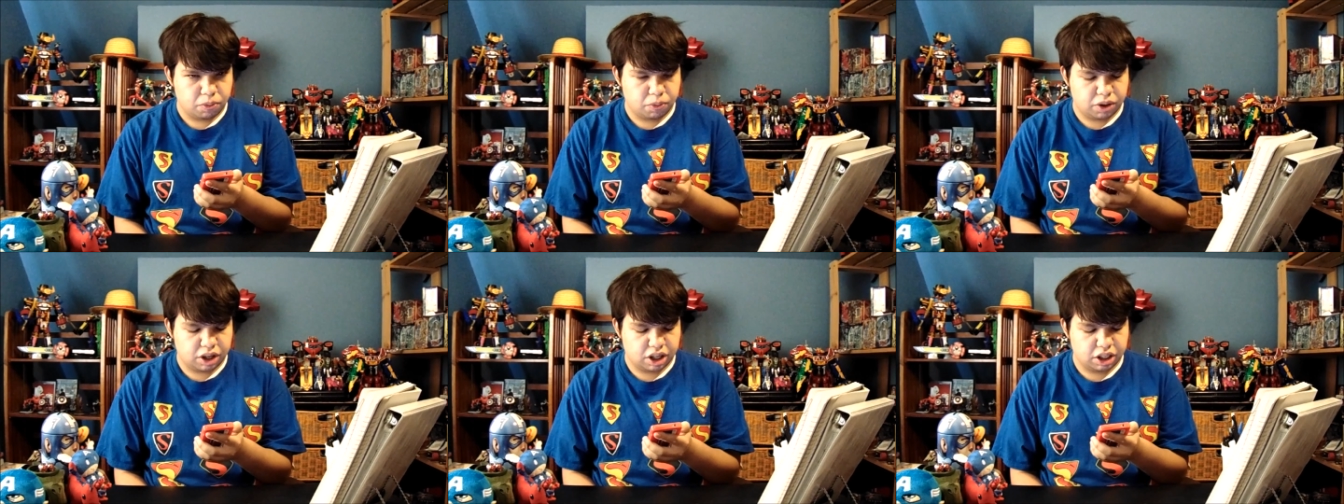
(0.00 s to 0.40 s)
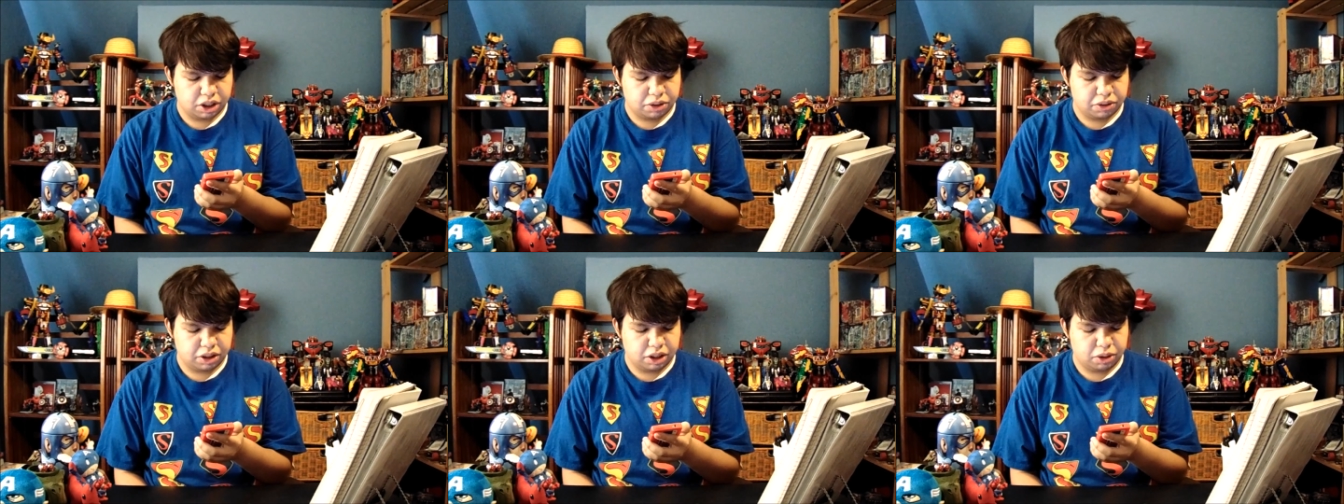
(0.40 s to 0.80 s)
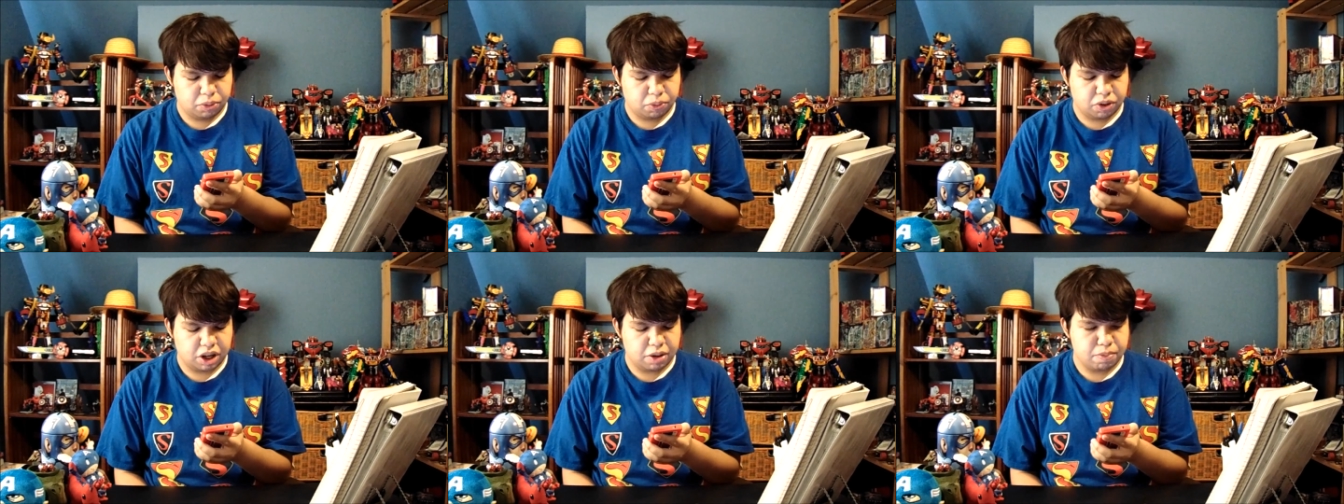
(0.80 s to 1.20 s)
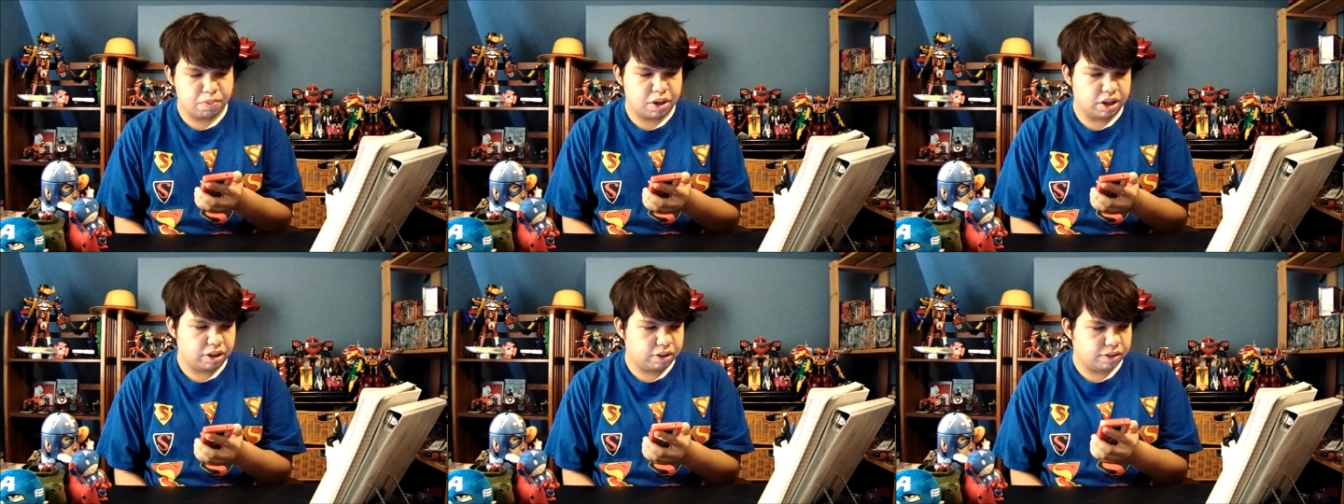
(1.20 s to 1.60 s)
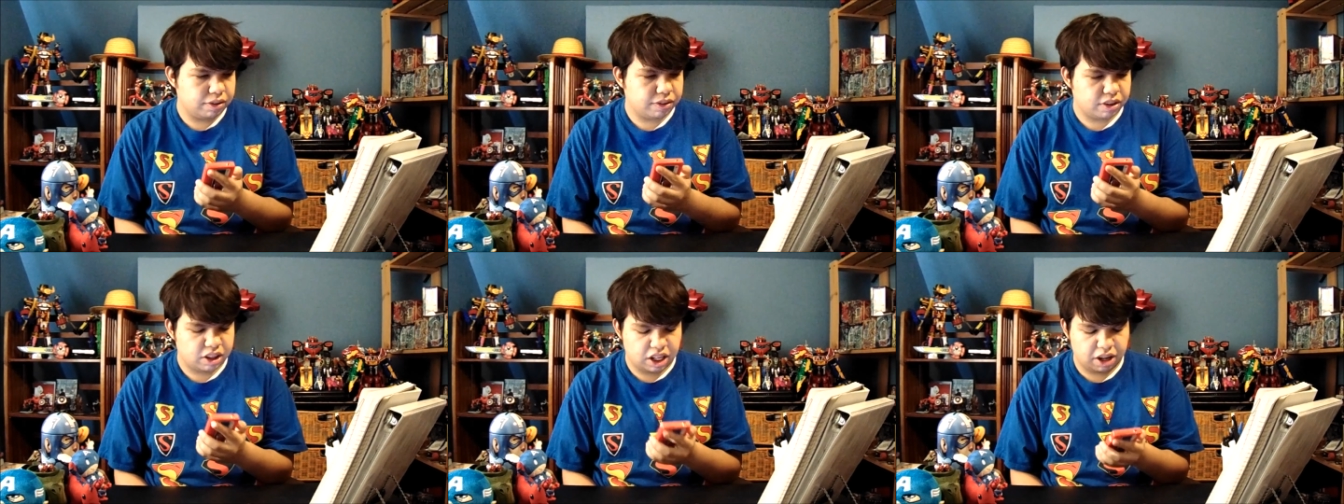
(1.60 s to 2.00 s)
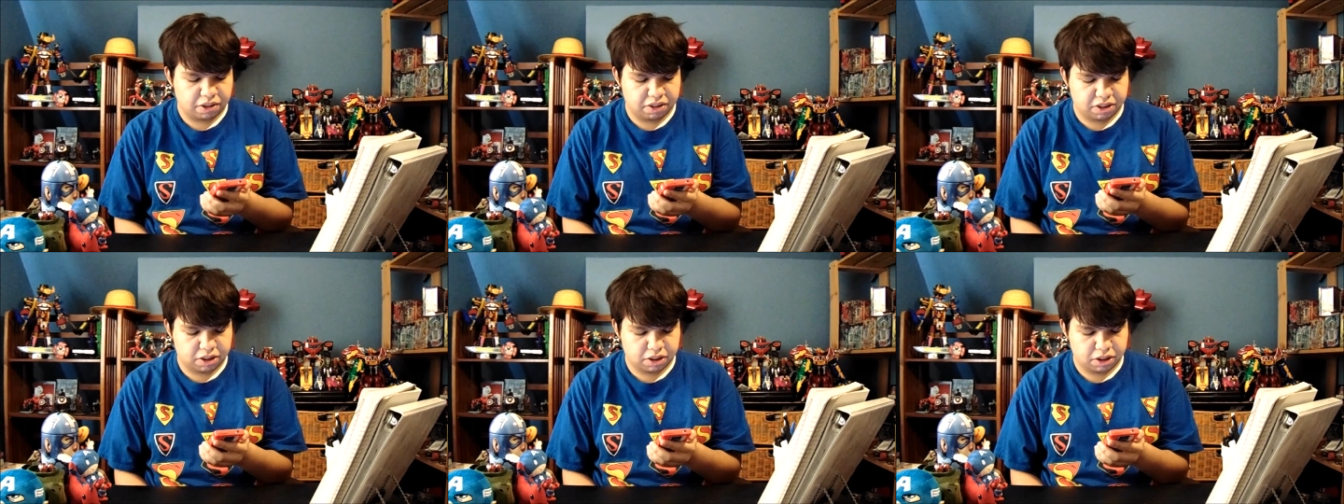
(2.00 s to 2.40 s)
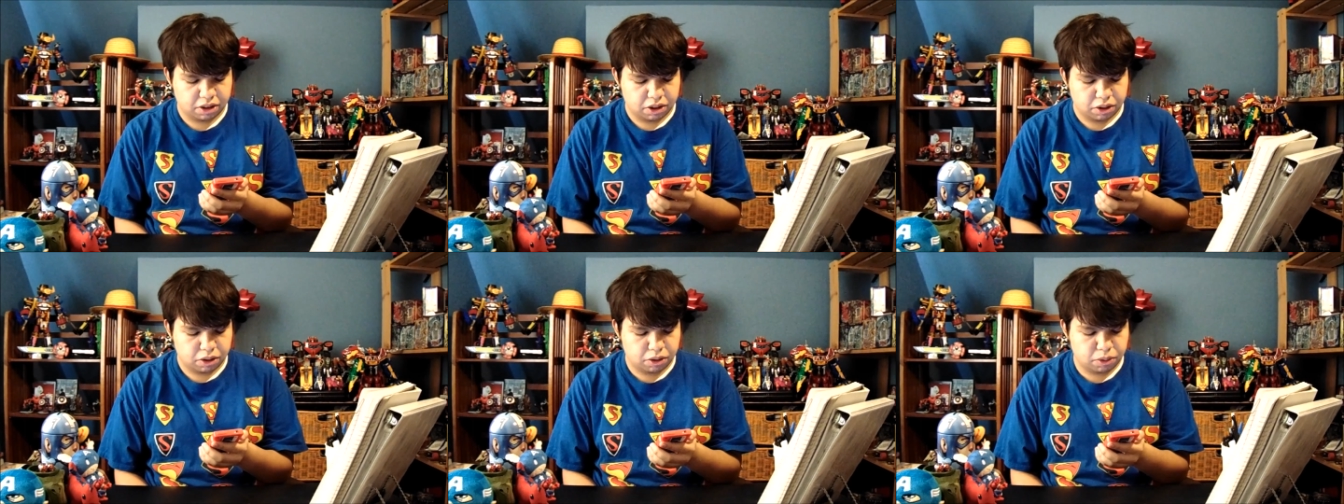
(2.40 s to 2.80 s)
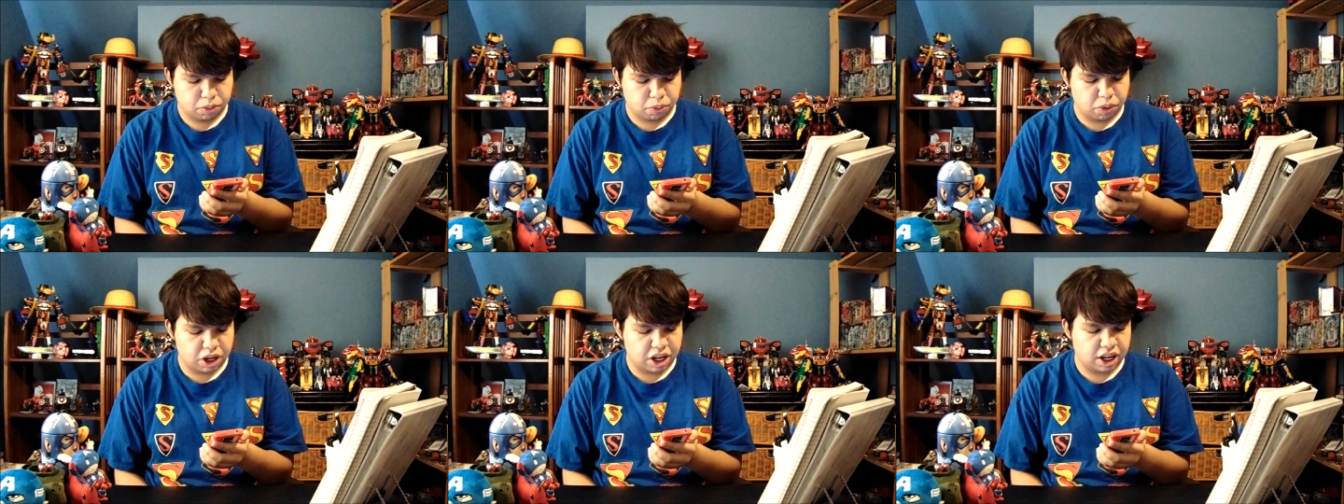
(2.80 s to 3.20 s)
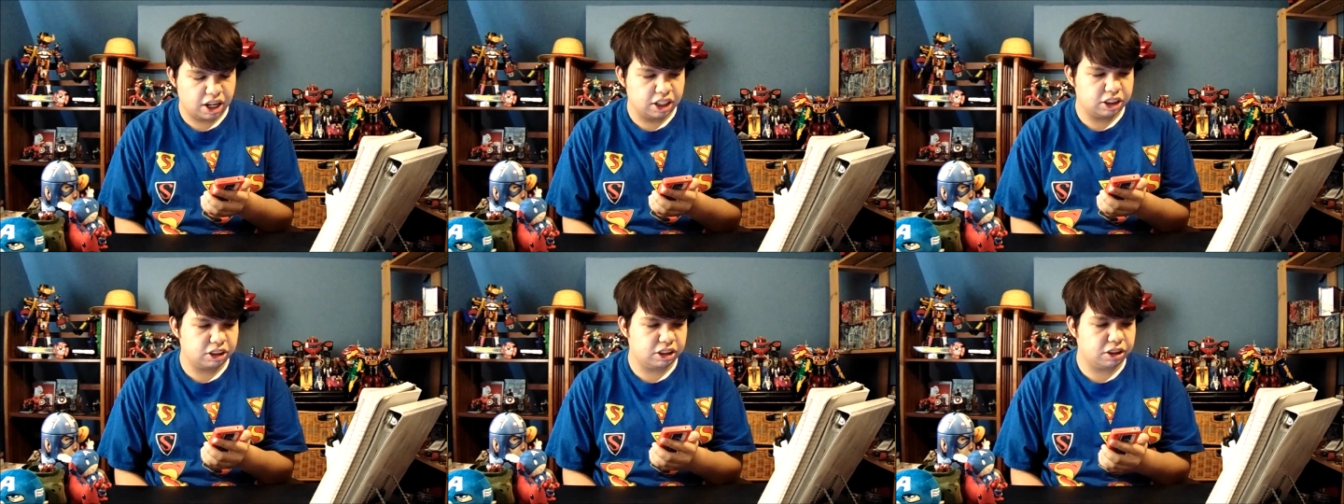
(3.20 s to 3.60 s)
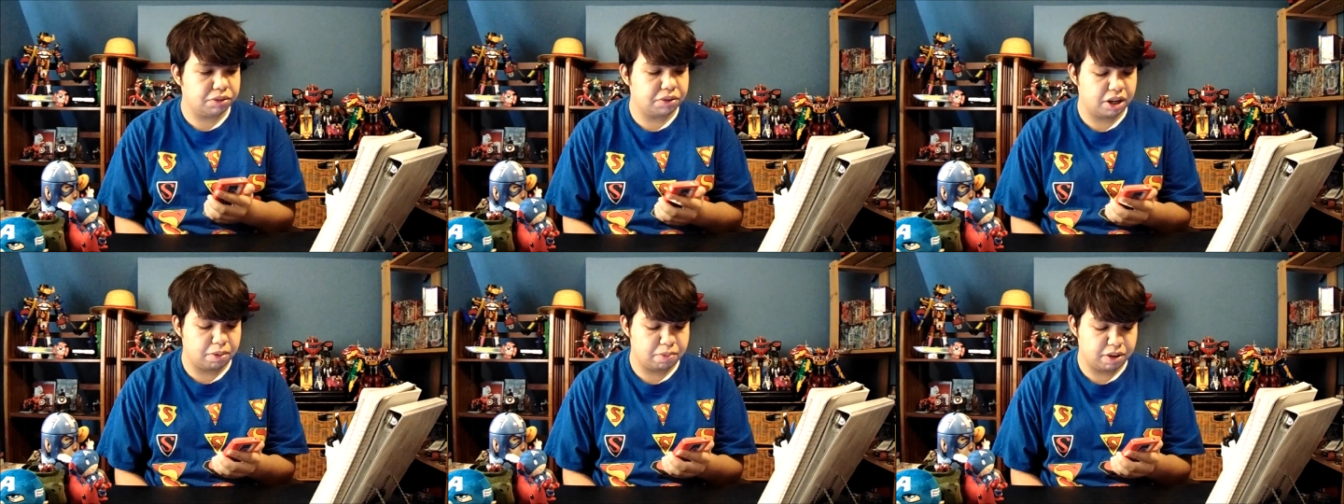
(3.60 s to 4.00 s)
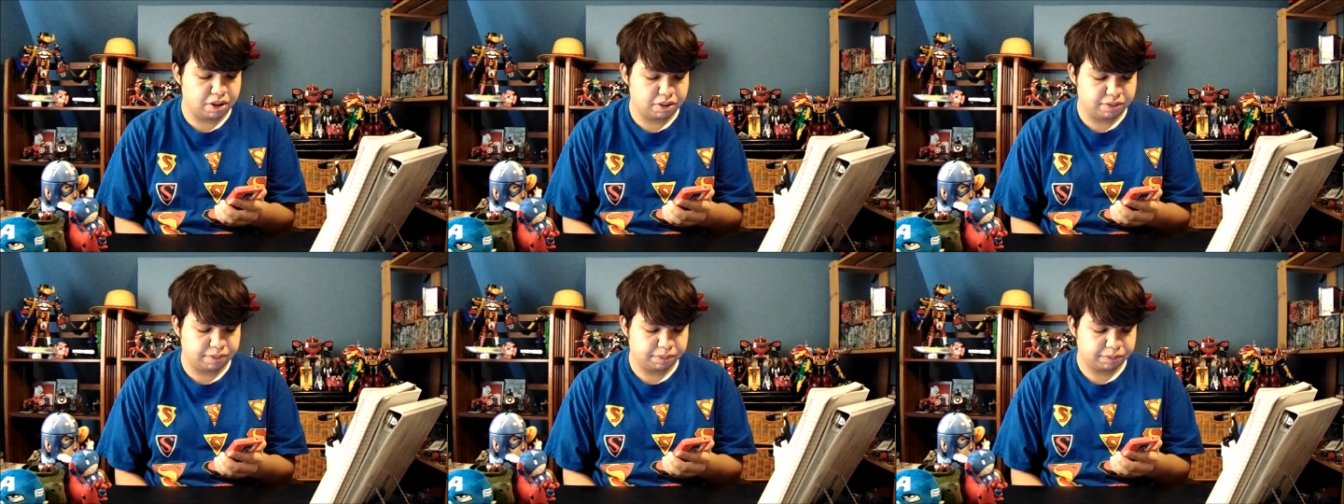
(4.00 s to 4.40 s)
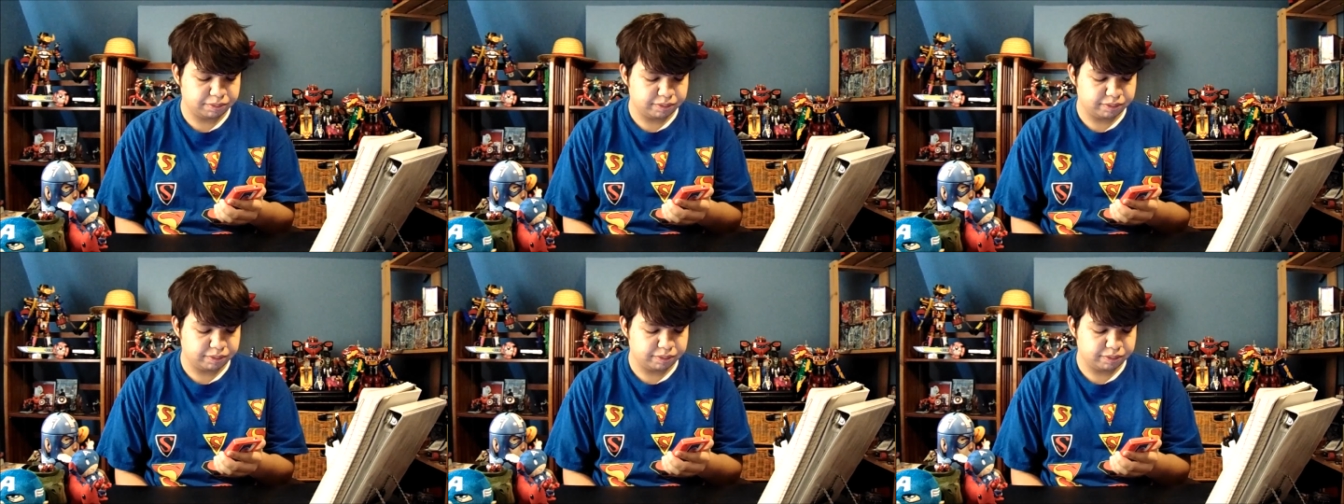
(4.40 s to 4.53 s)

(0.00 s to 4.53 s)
120 mil. Now it's 320 mil.